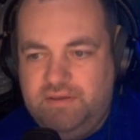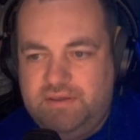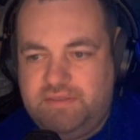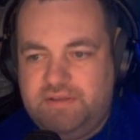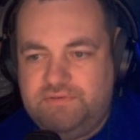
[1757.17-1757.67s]

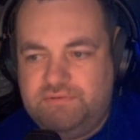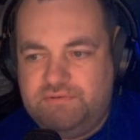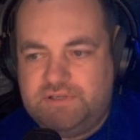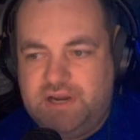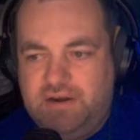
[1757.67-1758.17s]
Like, this one
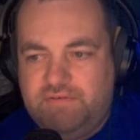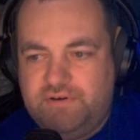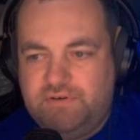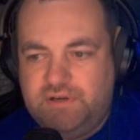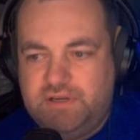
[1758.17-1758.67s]
was kind of
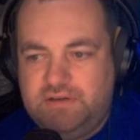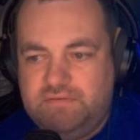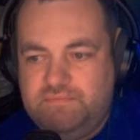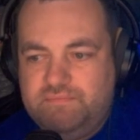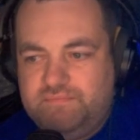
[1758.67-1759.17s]

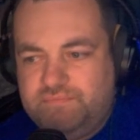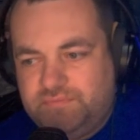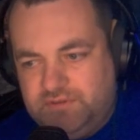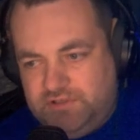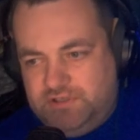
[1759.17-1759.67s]
annoying
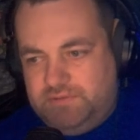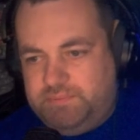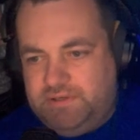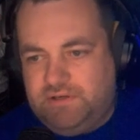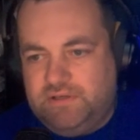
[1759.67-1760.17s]
just
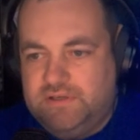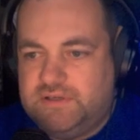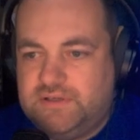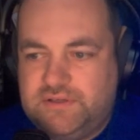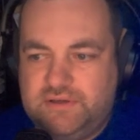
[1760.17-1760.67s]

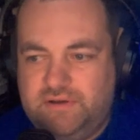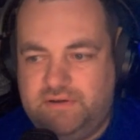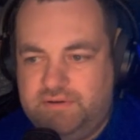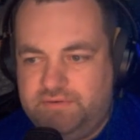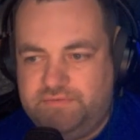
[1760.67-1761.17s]
because
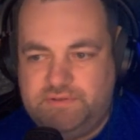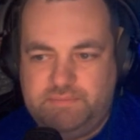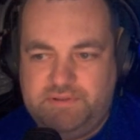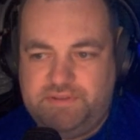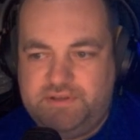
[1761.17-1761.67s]
of
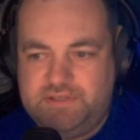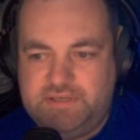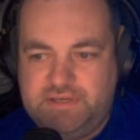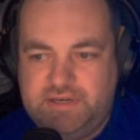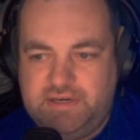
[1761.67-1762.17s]
some of the things
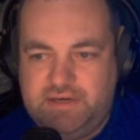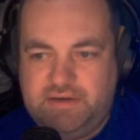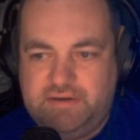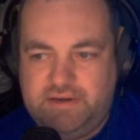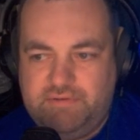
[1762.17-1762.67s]
he did
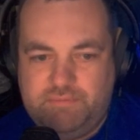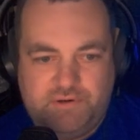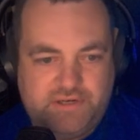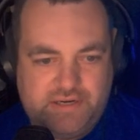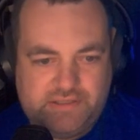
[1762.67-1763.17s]
and he would
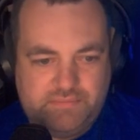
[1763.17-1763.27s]
protect